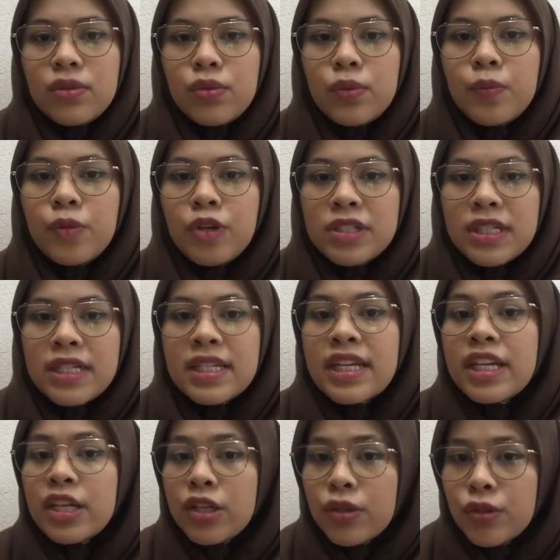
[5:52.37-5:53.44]
to
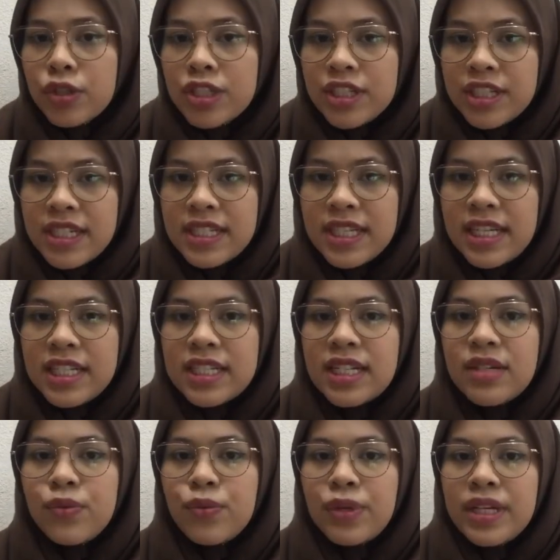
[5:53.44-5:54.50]
process huge
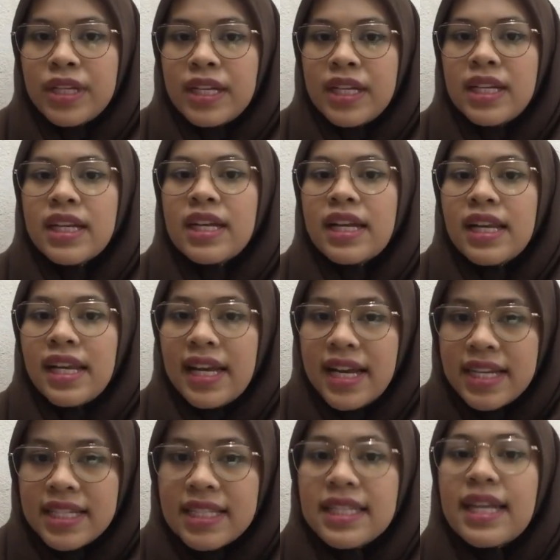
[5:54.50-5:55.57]
transactions within a
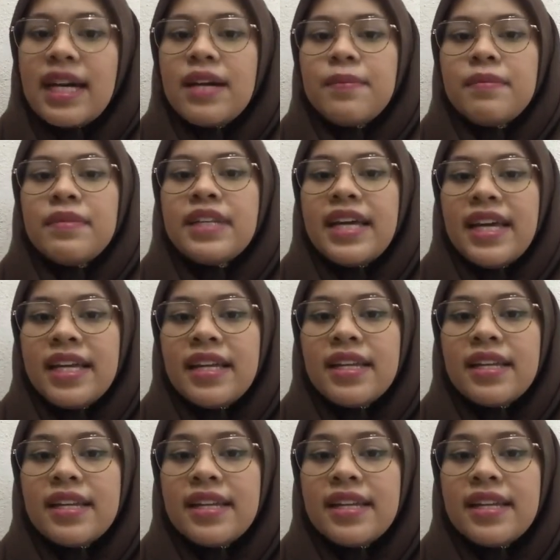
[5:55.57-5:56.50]
less time than